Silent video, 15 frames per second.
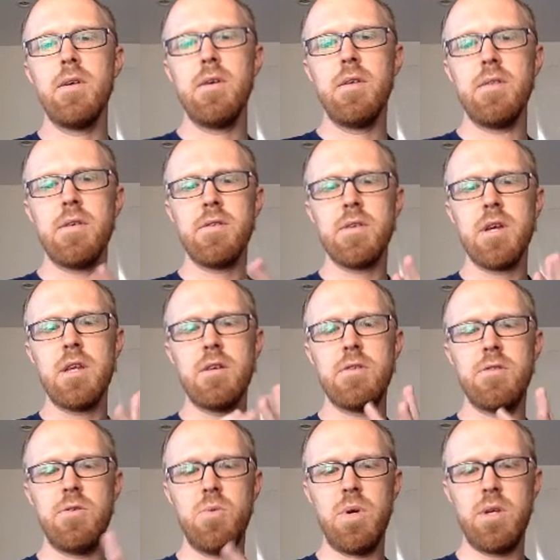there's kind of
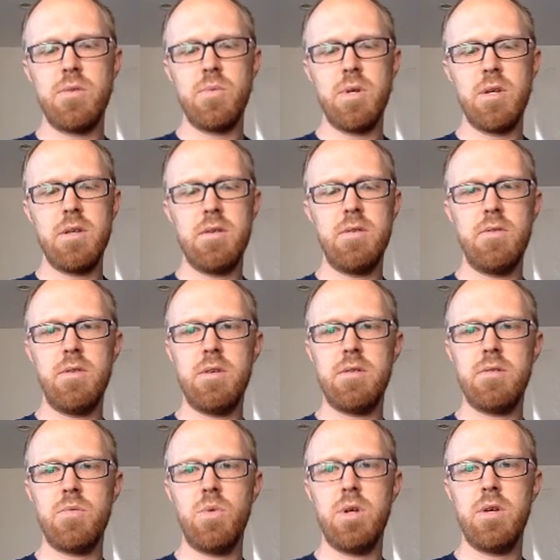two ways we could do
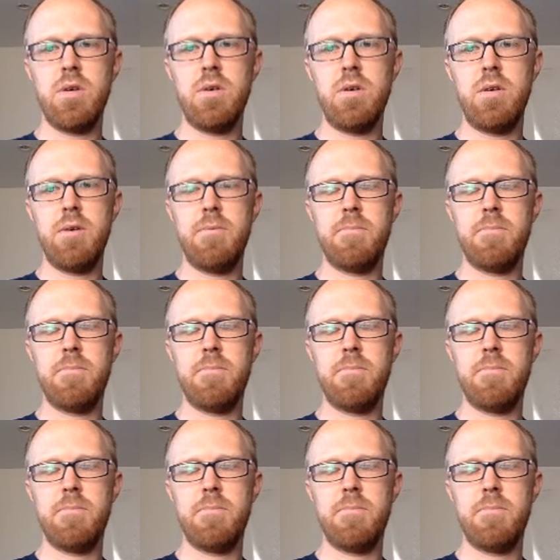this. We could